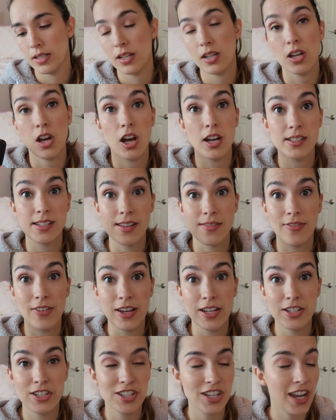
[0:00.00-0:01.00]
Cause a
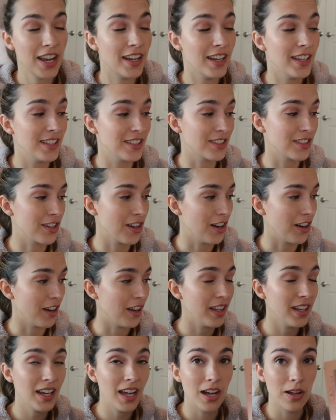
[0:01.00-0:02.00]
Fuss shade is
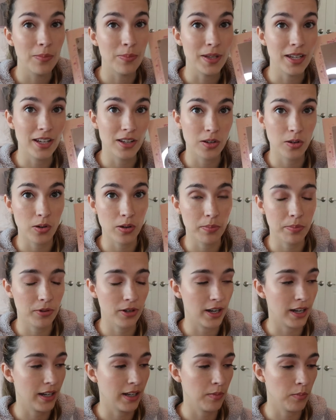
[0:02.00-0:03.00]
gone. I'll be
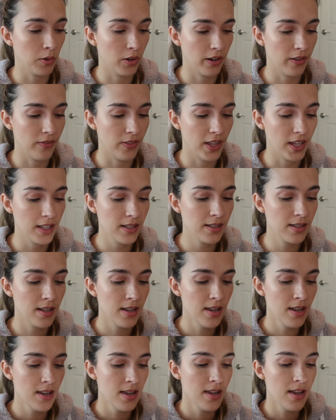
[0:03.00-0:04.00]
incorporating more of this.
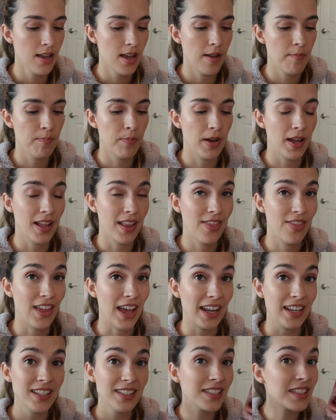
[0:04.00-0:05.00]
But
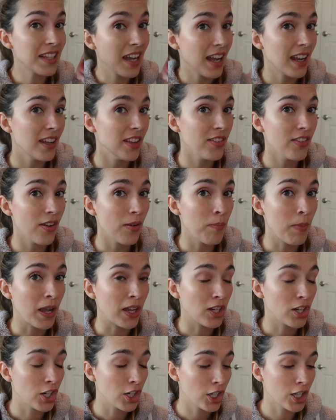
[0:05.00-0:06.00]
that is kind of my
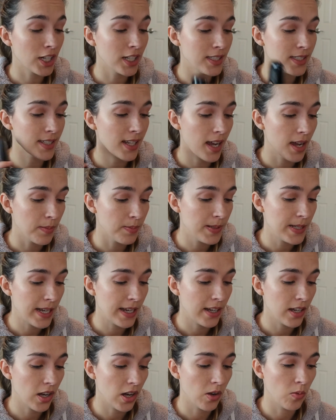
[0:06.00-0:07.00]
current
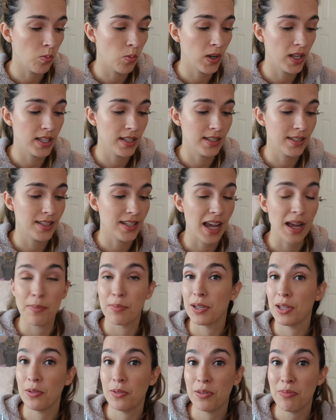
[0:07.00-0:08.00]
update on what is
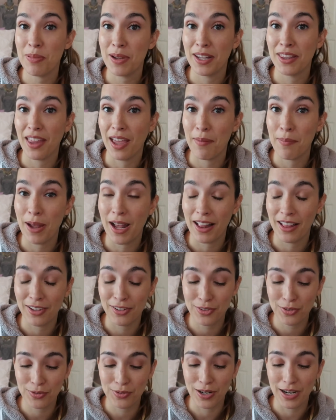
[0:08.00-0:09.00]
happening with Pan That
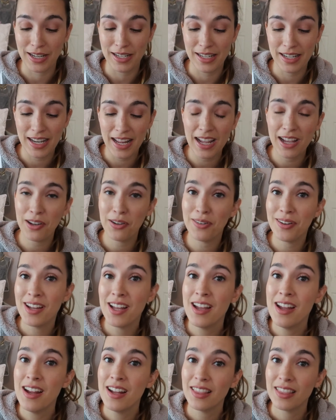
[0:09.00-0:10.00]
palette right now.
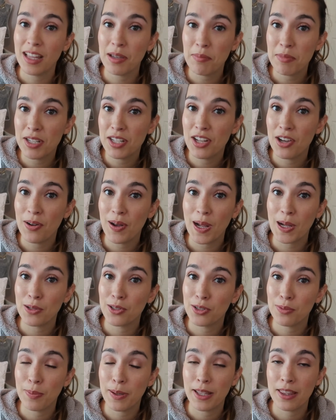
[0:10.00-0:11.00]
Let me know how
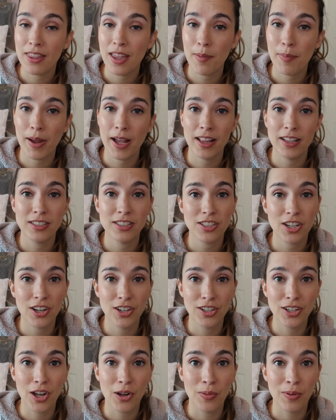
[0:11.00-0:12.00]
your Pan That palettes are
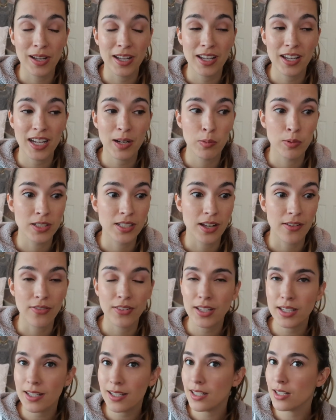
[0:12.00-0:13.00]
going. We're
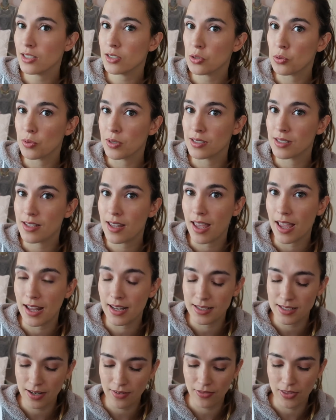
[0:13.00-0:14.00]
definitely getting towards the
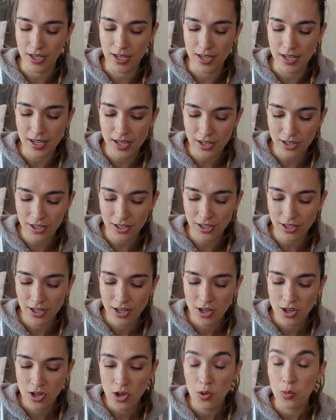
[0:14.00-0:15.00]
end of the year,
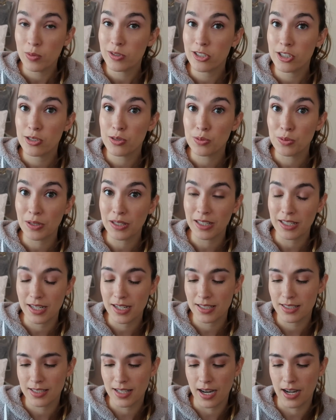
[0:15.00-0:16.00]
which is really
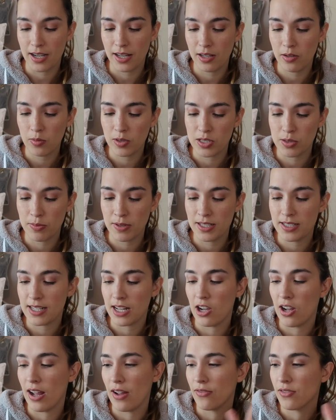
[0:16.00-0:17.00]
exciting, which means
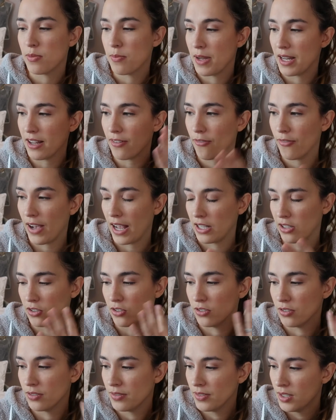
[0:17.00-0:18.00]
I'll have to make
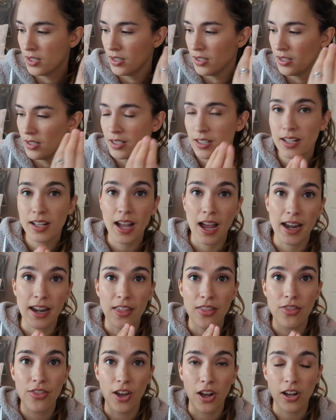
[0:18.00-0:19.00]
final kind
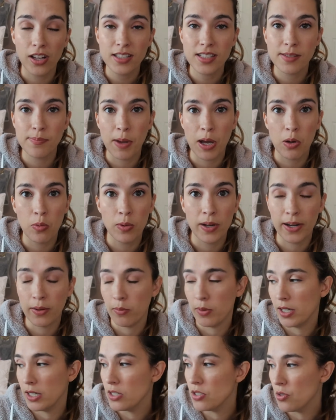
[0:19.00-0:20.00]
of thoughts about what I
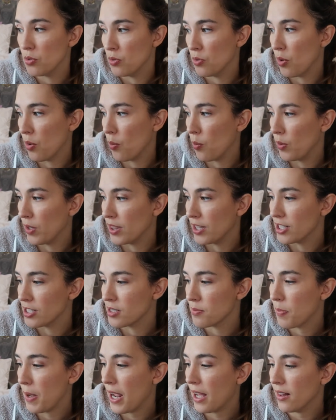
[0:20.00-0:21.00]
want to do with this
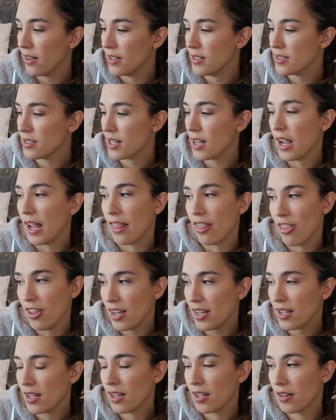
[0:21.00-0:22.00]
palette. I
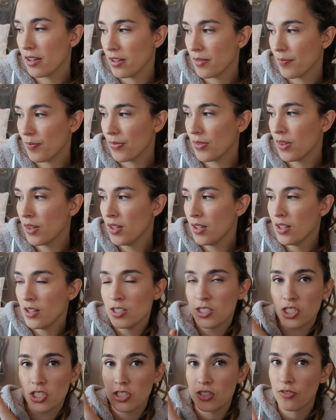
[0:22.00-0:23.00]
think
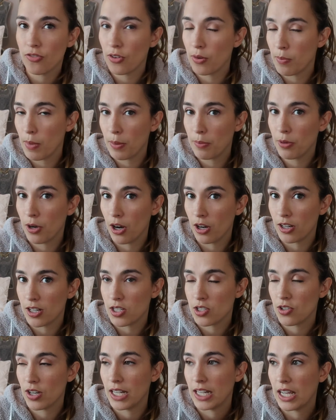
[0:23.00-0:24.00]
just from my
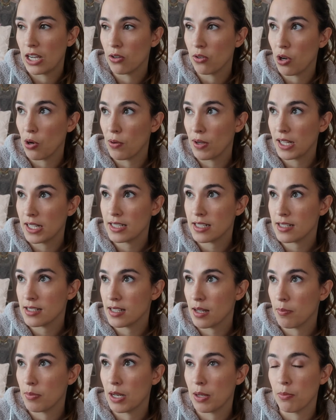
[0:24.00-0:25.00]
progress right now, going into
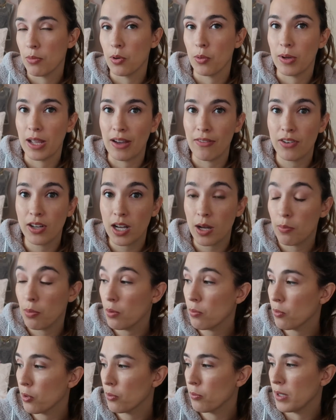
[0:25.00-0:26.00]
September, we have a couple
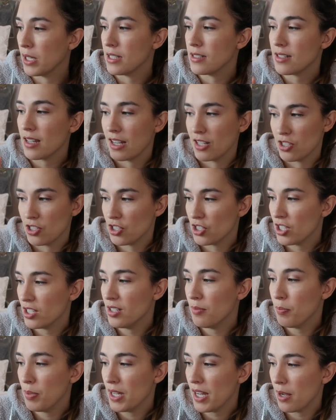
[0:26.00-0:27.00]
more months. I
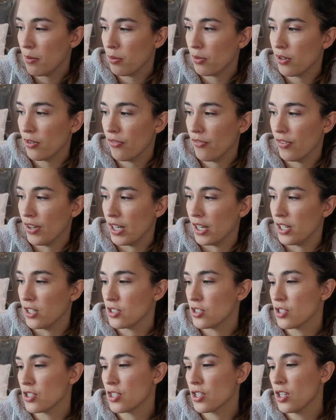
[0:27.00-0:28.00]
should be able to
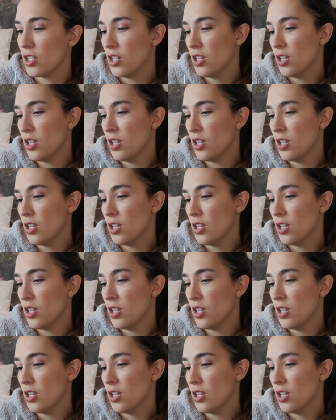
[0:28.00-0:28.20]
finish